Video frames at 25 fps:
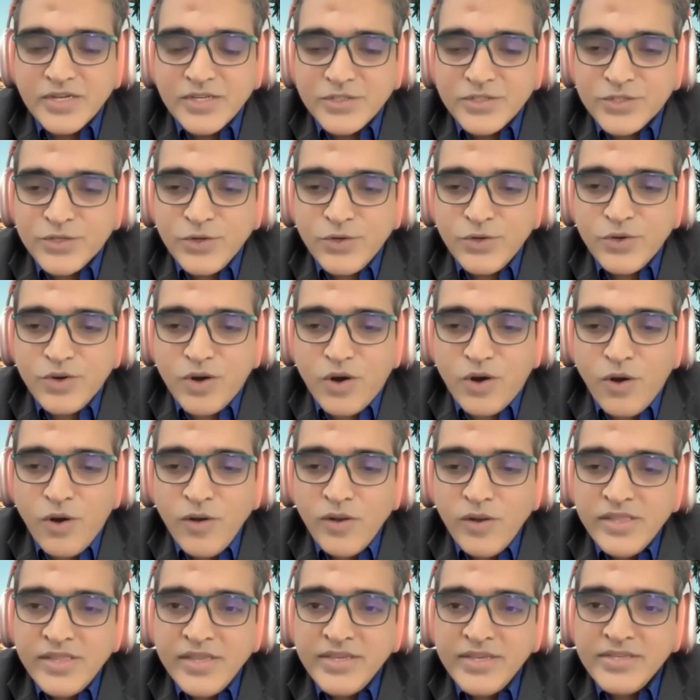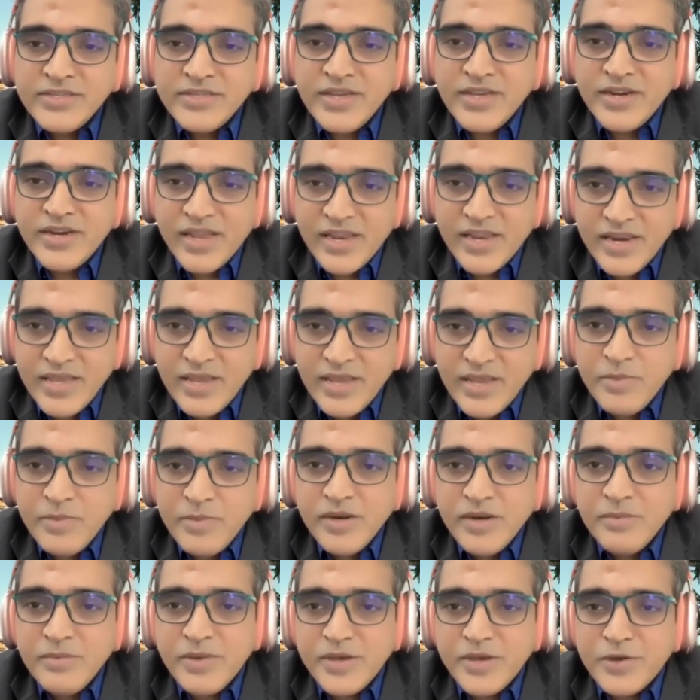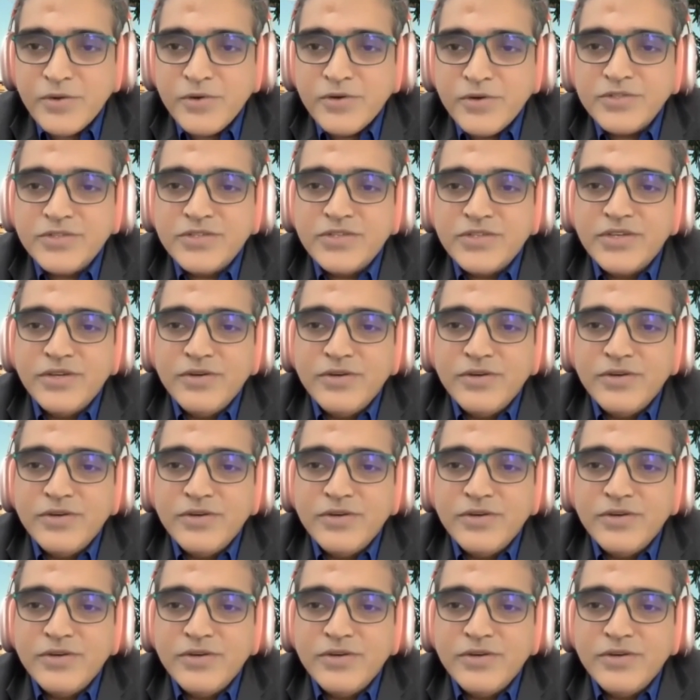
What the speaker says: So all these are enabled because